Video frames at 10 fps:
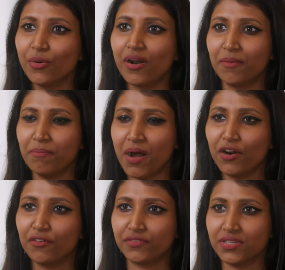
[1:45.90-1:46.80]
you are a
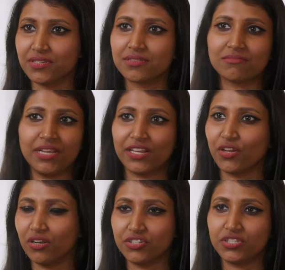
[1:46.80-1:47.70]
part of this
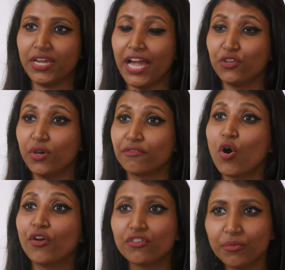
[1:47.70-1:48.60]
technology and you
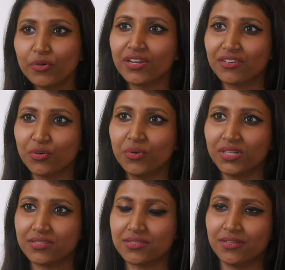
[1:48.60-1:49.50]
have contributed
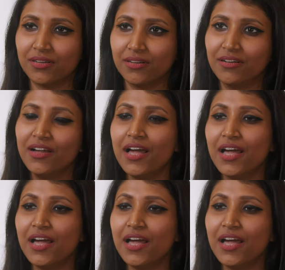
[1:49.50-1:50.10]
towards uh,